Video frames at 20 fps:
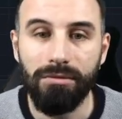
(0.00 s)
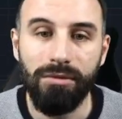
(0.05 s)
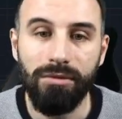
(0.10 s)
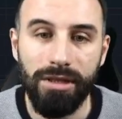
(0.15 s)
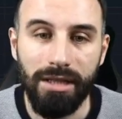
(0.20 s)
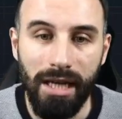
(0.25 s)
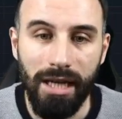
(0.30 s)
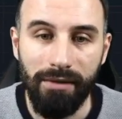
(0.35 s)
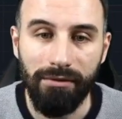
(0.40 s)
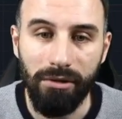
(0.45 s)

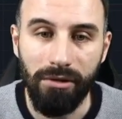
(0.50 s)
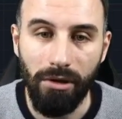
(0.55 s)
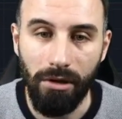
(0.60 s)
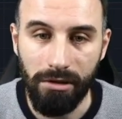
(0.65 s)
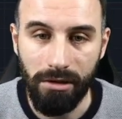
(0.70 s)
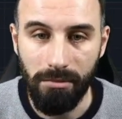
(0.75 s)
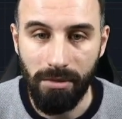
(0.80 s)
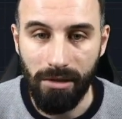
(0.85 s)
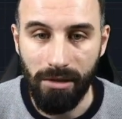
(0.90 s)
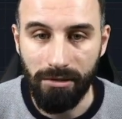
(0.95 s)
We have
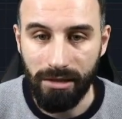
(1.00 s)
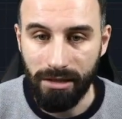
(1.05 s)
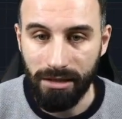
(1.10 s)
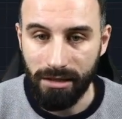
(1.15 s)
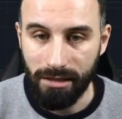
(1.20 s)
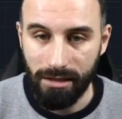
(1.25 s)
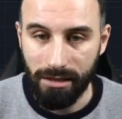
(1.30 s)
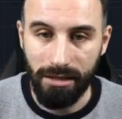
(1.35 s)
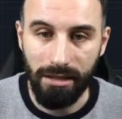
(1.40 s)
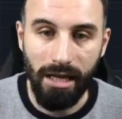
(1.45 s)
talked about
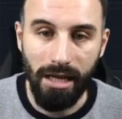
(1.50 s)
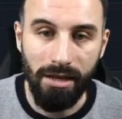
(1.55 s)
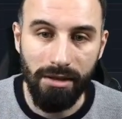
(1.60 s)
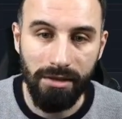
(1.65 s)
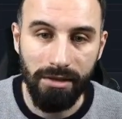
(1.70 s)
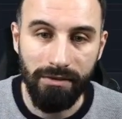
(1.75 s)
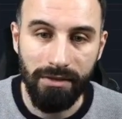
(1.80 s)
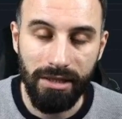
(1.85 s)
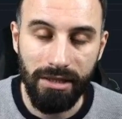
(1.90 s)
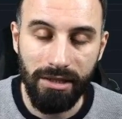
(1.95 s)
it in other
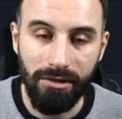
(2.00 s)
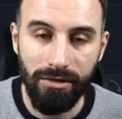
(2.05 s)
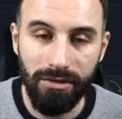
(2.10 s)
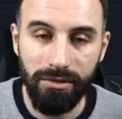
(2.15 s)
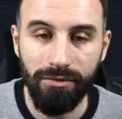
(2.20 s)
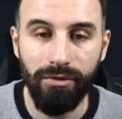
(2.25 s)
videos.